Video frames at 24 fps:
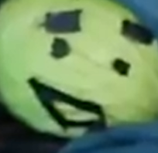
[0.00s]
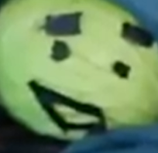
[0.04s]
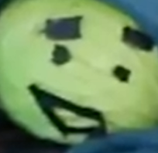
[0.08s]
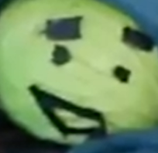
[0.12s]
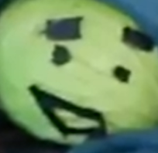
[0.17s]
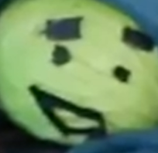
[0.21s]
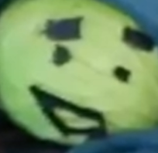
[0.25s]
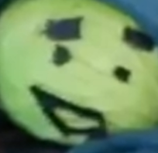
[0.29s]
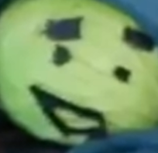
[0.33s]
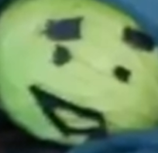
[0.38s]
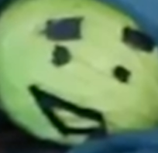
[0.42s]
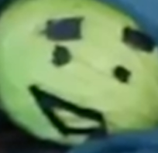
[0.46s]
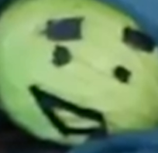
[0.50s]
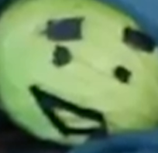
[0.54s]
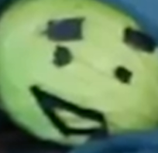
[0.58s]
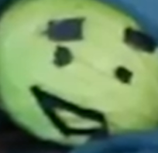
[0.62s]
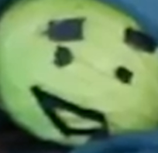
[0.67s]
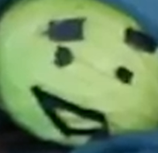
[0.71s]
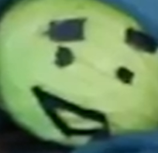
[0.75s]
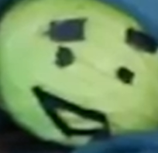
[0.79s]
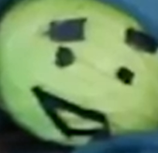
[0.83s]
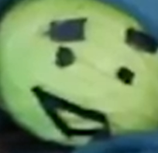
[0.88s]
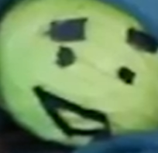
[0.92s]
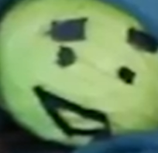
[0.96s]

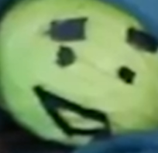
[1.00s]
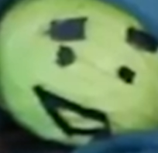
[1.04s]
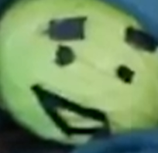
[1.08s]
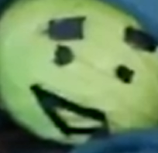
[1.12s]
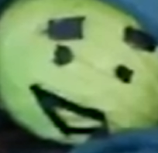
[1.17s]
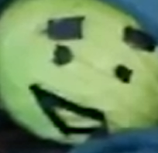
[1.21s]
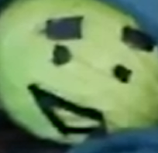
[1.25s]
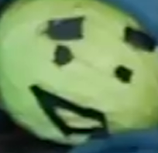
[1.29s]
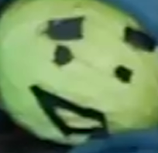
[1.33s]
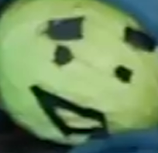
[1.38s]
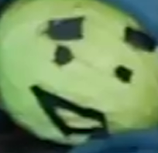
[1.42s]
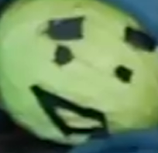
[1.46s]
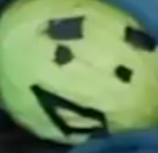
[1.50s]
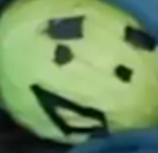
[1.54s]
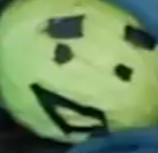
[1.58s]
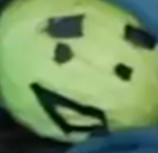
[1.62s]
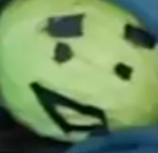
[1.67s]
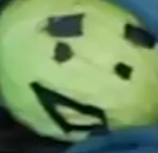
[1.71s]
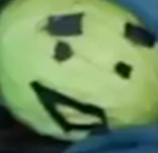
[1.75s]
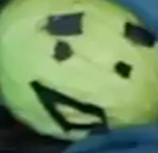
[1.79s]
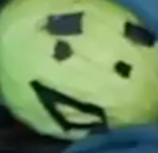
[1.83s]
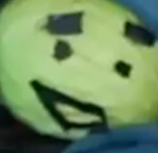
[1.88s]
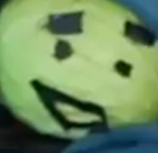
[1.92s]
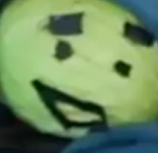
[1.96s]

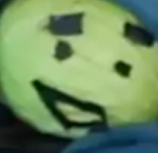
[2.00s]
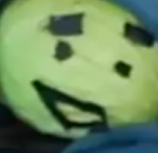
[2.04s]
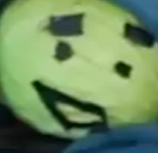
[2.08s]
No words are spoken by the person on screen.